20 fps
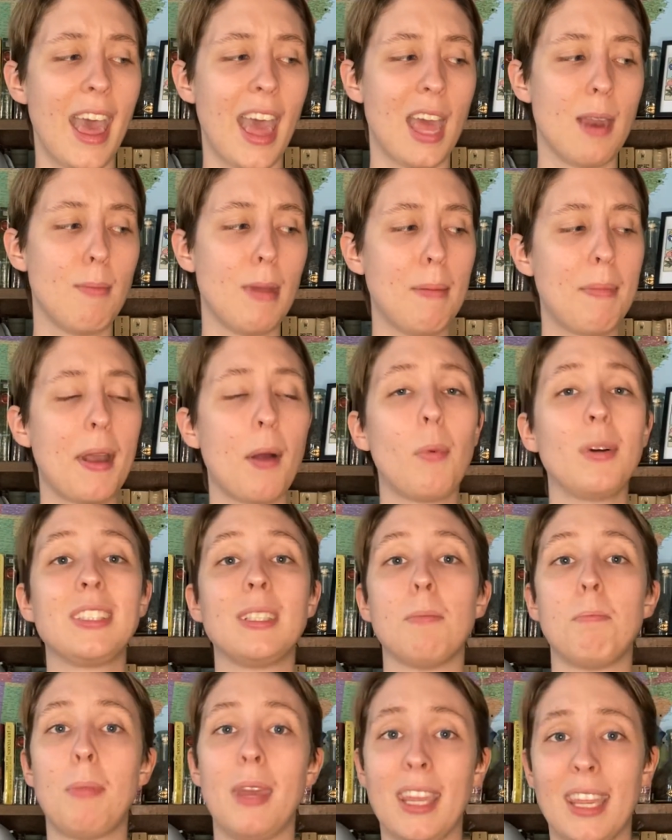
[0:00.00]
and maybe I
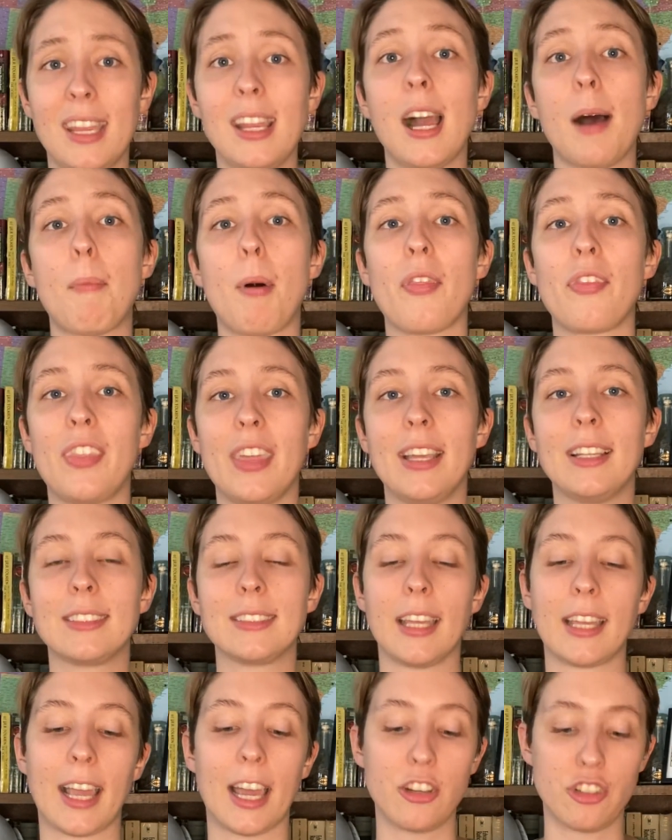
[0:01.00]
wasn't picking up on things
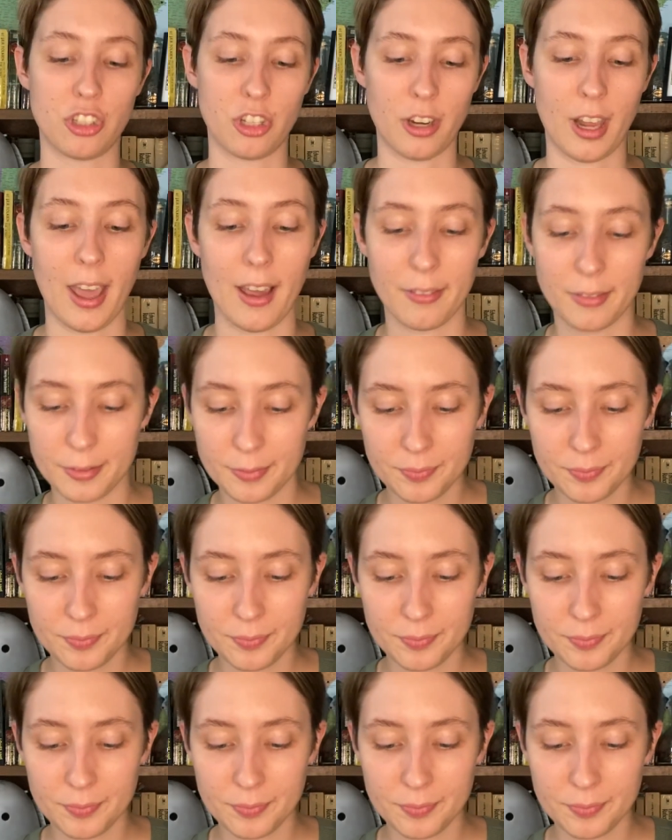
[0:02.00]
like I should have.